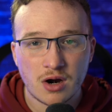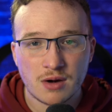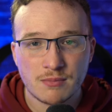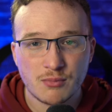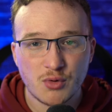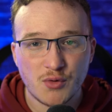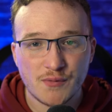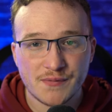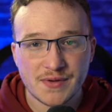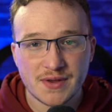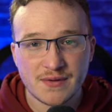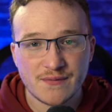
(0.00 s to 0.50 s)
are
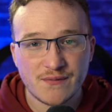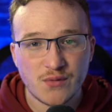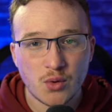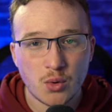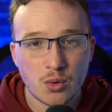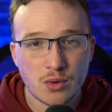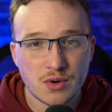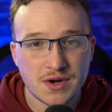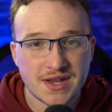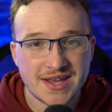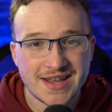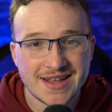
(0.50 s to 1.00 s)
moving
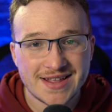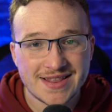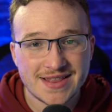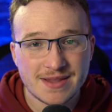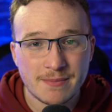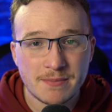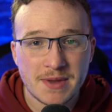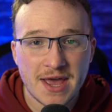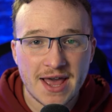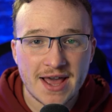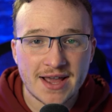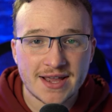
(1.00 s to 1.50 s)
forward in
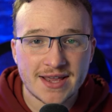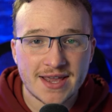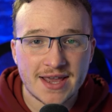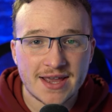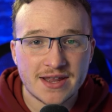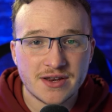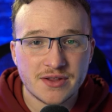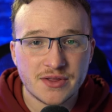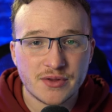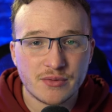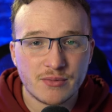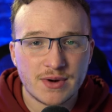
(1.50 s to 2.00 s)
the back
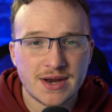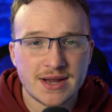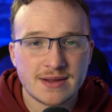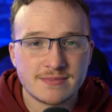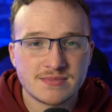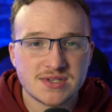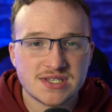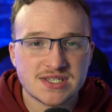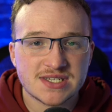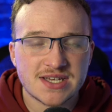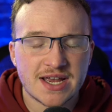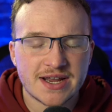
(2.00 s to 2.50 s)
end of the
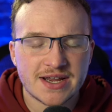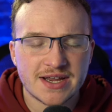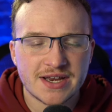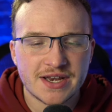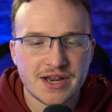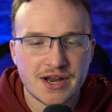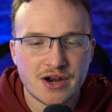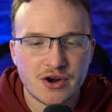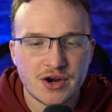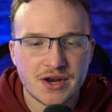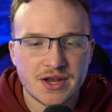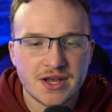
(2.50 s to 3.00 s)
Rams
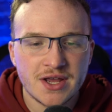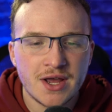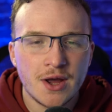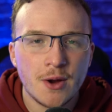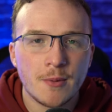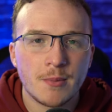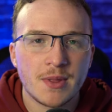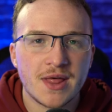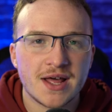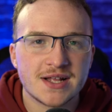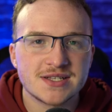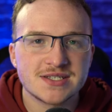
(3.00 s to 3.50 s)
secondary.
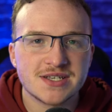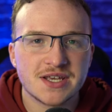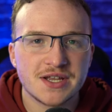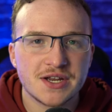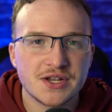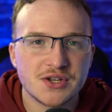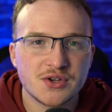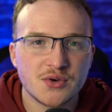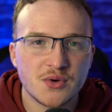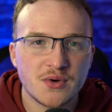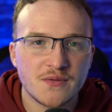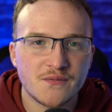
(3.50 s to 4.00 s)
But that's going
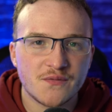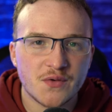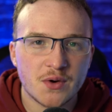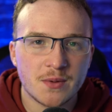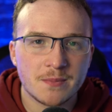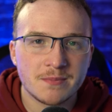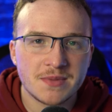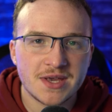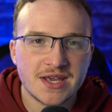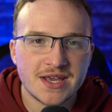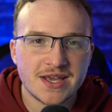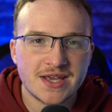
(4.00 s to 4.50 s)
to do it
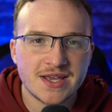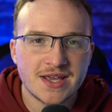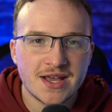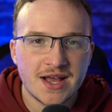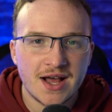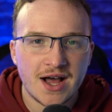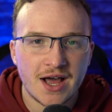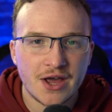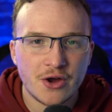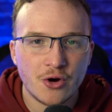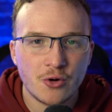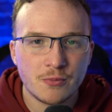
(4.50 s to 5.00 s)
for me.
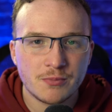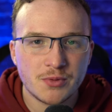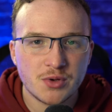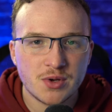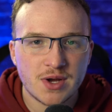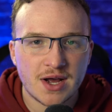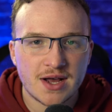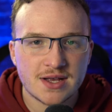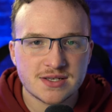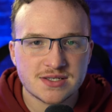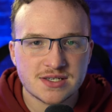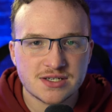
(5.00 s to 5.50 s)
I hope
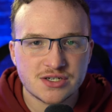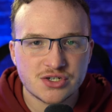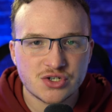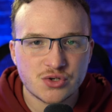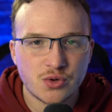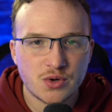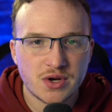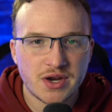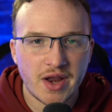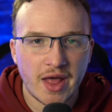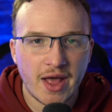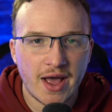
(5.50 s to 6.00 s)
you guys
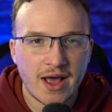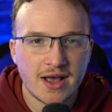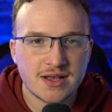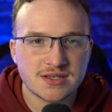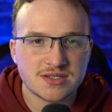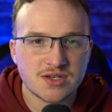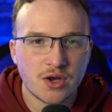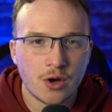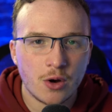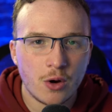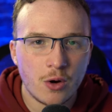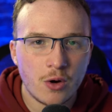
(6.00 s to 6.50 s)
enjoy it
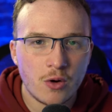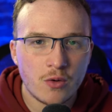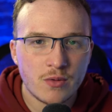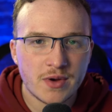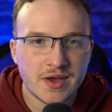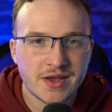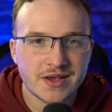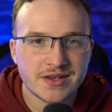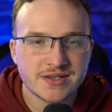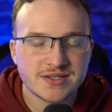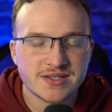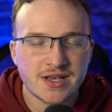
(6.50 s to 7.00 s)
as
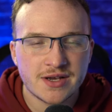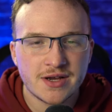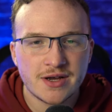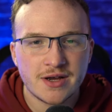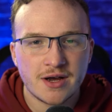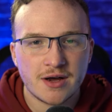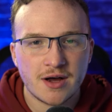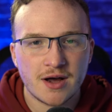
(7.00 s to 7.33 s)
always.